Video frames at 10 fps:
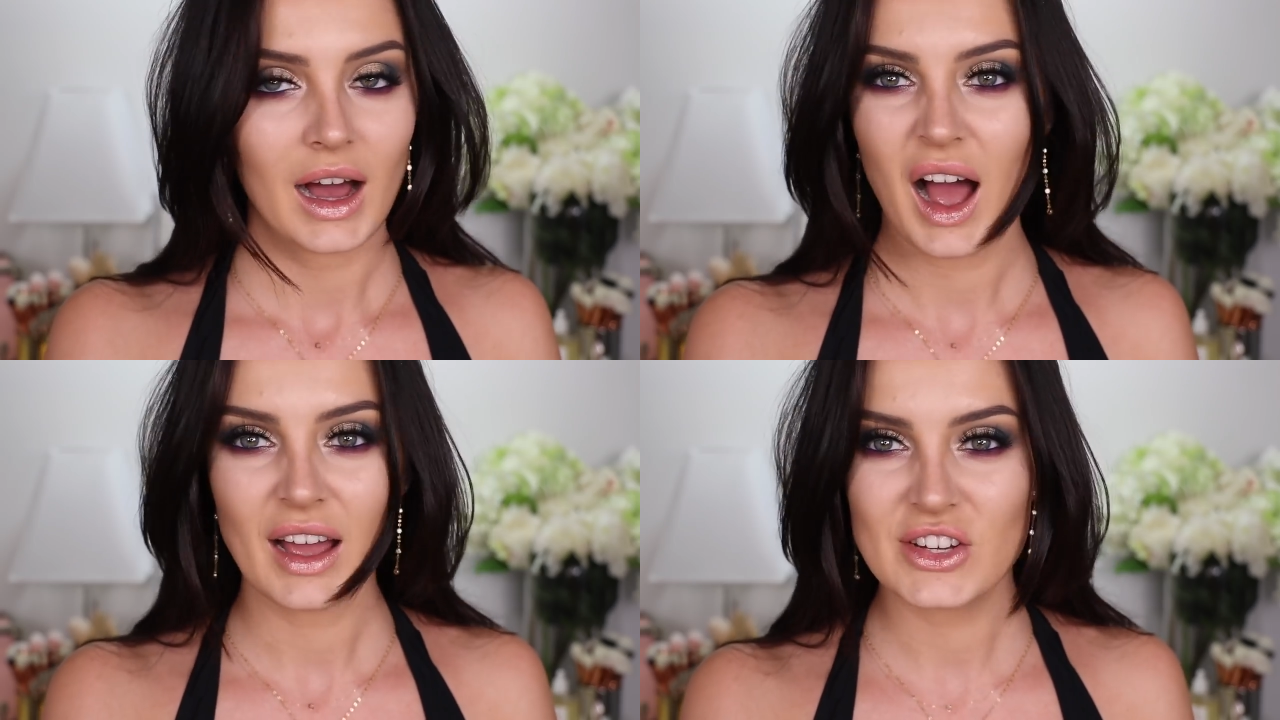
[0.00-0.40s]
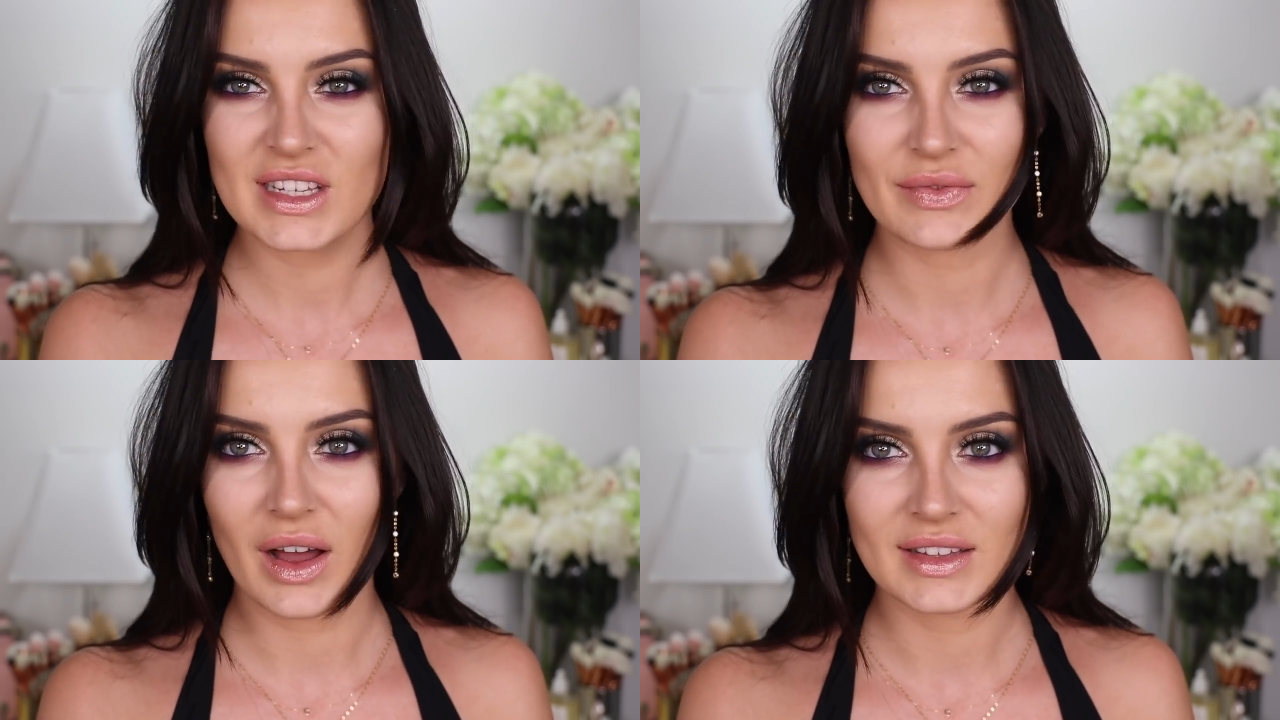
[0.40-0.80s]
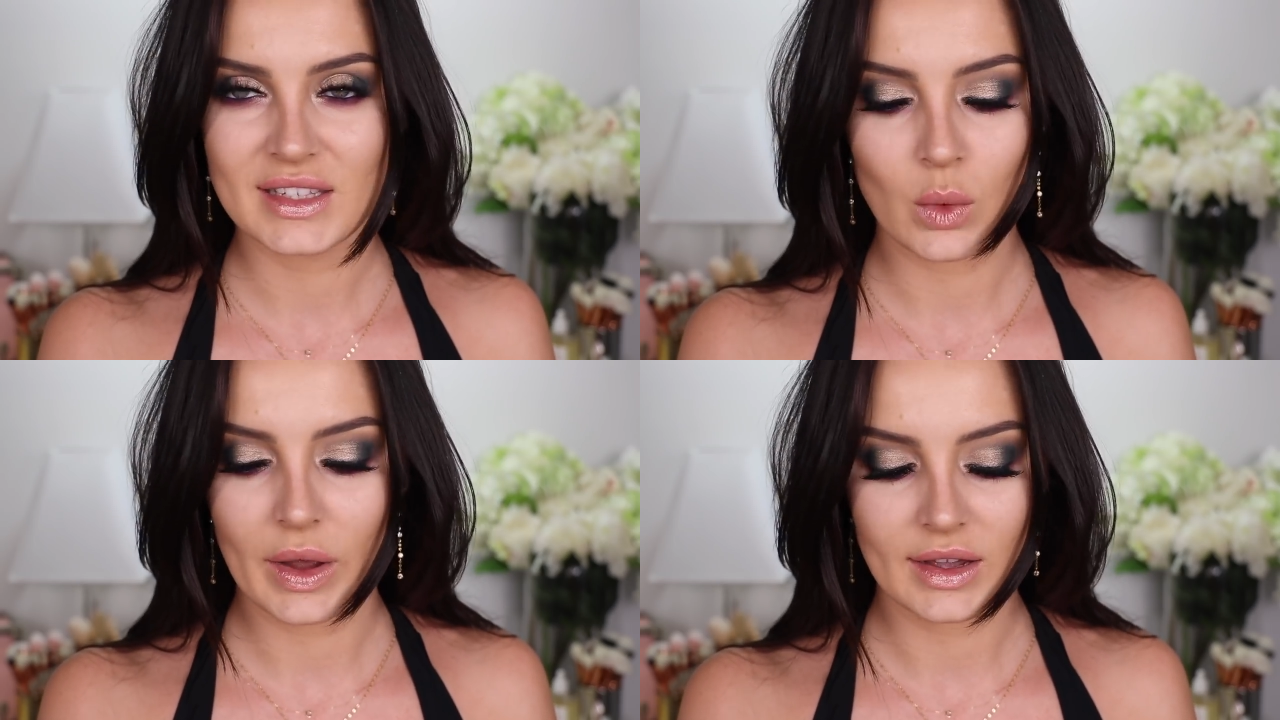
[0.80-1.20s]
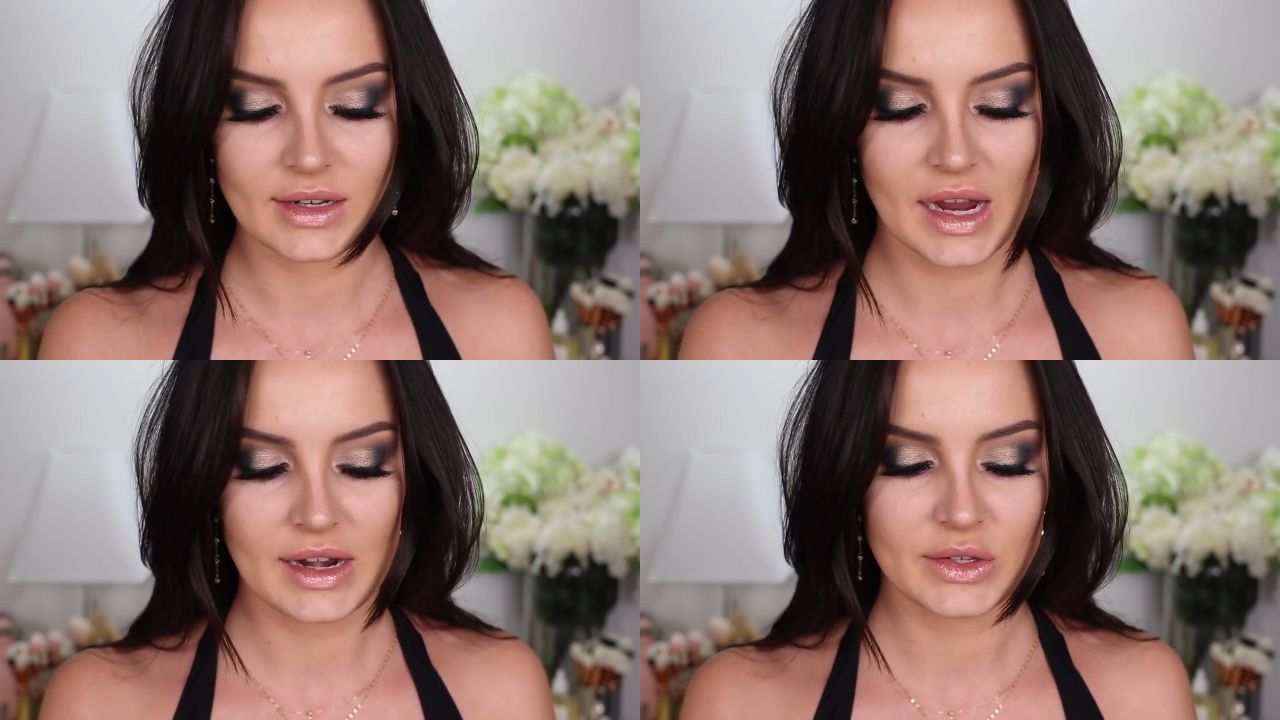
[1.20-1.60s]
I just find square
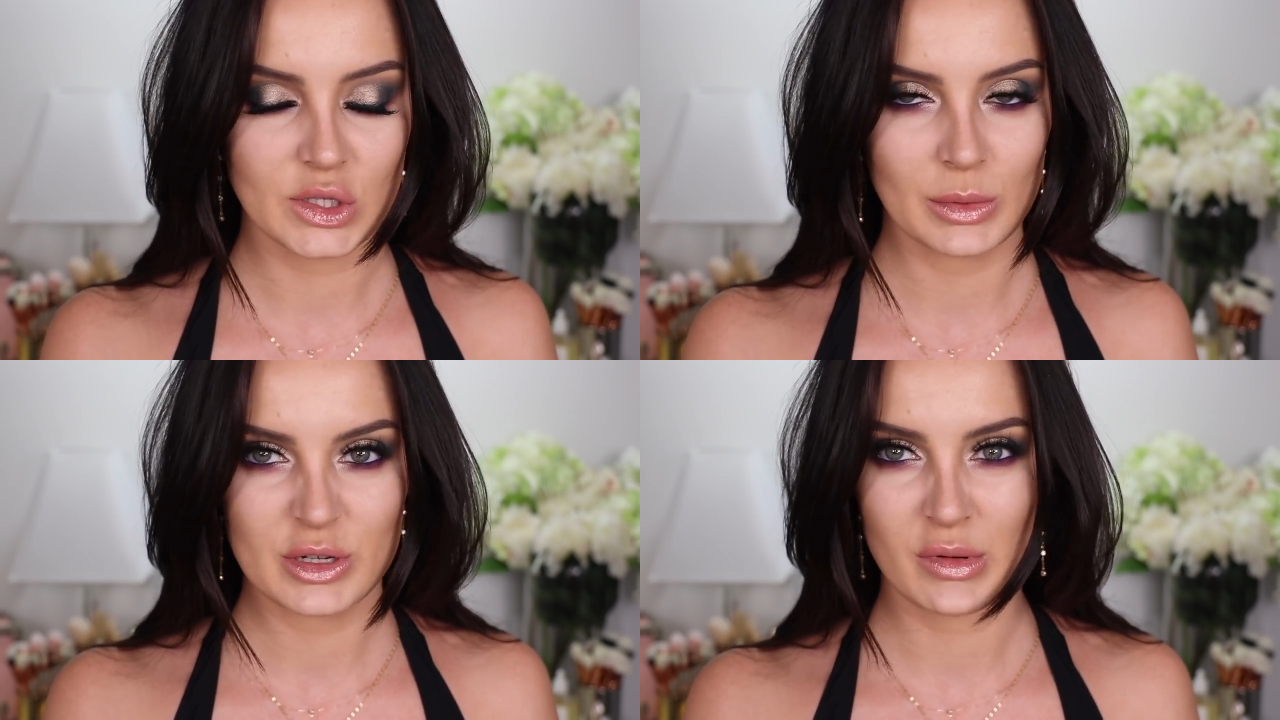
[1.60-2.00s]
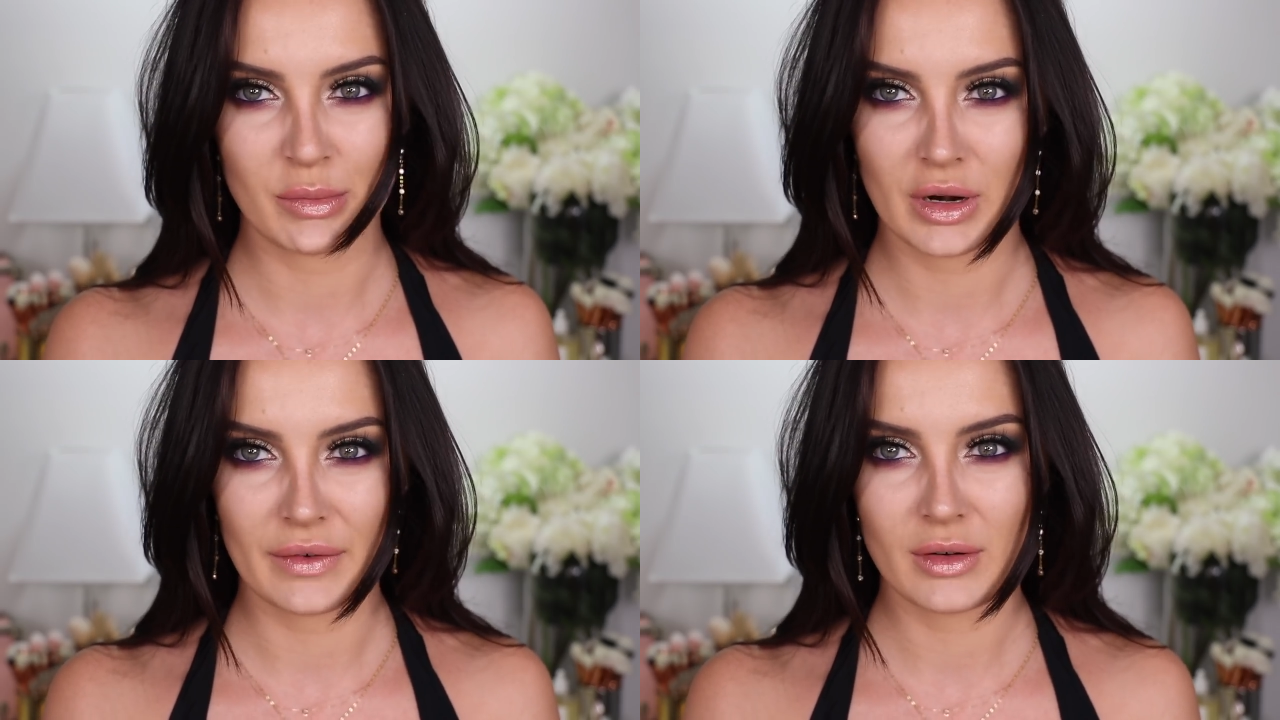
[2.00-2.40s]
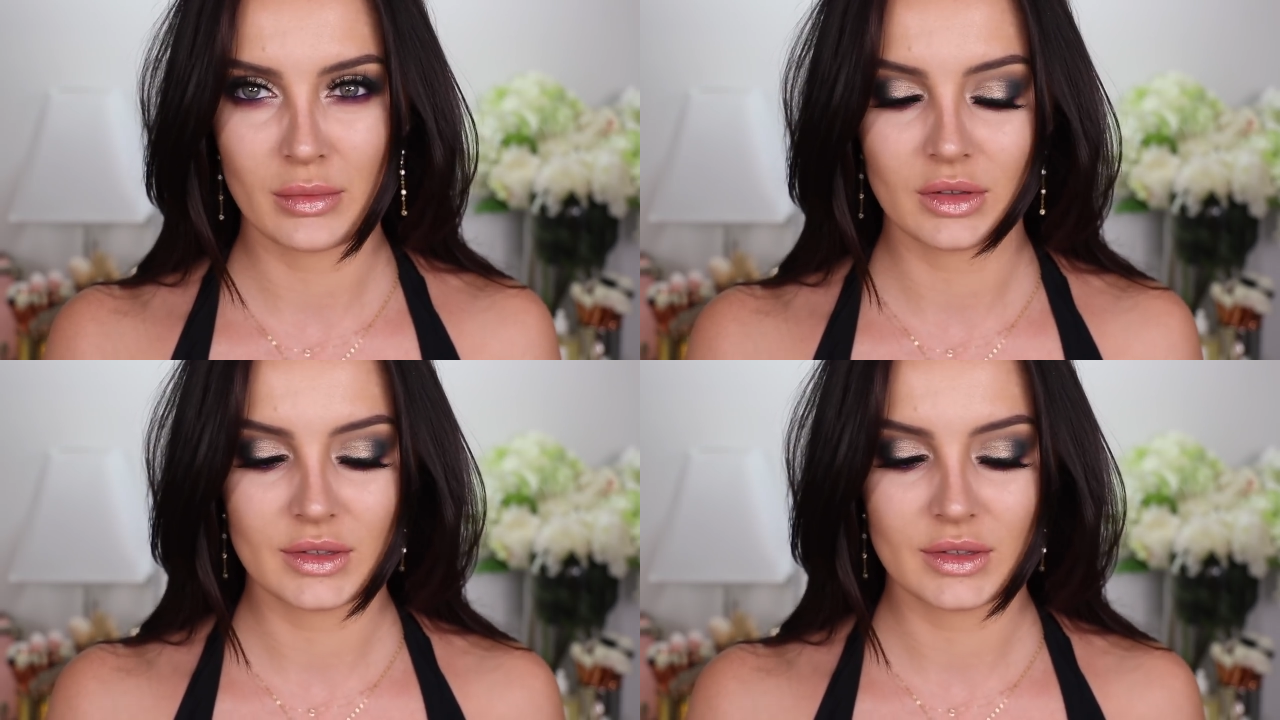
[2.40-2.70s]
containers so much more preferable.